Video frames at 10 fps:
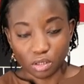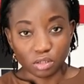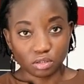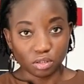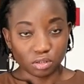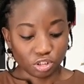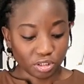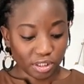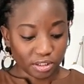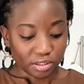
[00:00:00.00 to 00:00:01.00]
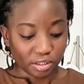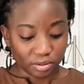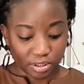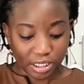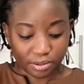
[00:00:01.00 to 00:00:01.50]
So sugar and salt
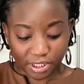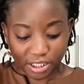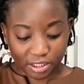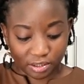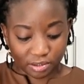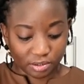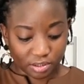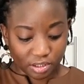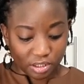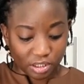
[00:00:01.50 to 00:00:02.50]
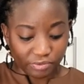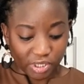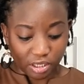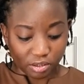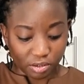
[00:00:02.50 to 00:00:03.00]
now in. Give it
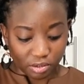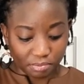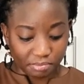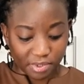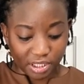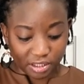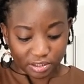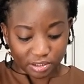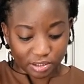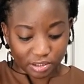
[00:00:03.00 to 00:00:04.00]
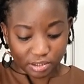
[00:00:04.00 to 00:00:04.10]
a good mix.